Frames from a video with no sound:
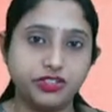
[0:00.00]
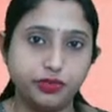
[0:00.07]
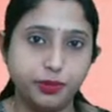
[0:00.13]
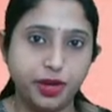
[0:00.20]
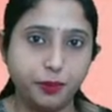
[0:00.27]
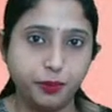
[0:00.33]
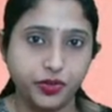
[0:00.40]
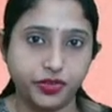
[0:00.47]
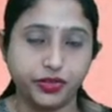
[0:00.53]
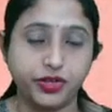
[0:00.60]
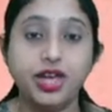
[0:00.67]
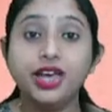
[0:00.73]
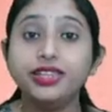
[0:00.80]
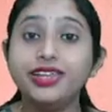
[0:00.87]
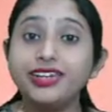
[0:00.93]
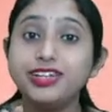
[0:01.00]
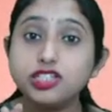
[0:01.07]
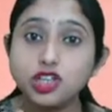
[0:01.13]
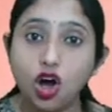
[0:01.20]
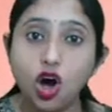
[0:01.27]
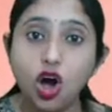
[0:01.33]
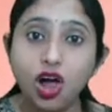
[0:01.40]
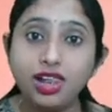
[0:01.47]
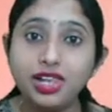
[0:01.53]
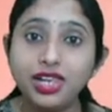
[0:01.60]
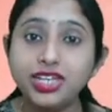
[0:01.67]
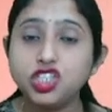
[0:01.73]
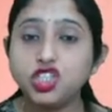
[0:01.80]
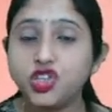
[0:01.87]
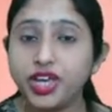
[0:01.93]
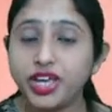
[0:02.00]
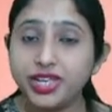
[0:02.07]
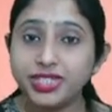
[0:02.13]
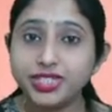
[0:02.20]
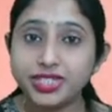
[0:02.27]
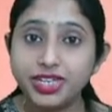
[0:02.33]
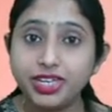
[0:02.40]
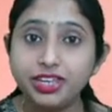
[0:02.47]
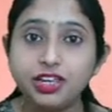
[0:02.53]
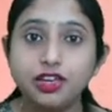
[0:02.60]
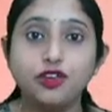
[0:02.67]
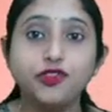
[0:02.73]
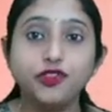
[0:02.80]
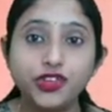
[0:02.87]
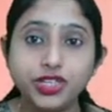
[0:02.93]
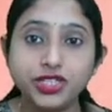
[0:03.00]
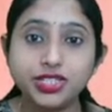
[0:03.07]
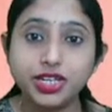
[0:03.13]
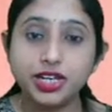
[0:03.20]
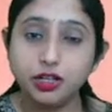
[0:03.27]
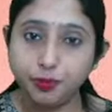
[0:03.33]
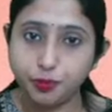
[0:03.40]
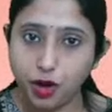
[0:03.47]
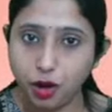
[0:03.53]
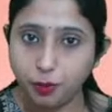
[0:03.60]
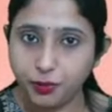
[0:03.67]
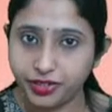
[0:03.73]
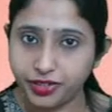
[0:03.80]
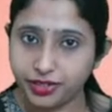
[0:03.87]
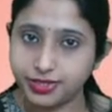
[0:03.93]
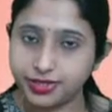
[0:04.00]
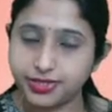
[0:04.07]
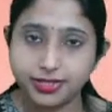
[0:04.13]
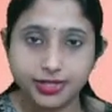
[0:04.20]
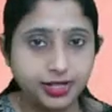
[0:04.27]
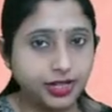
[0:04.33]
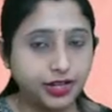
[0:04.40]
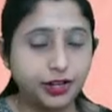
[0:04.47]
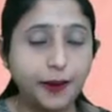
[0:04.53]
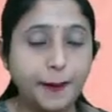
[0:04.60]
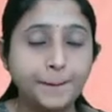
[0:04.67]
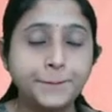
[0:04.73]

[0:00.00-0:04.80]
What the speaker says: Remember, there is only change in physical properties. Clear?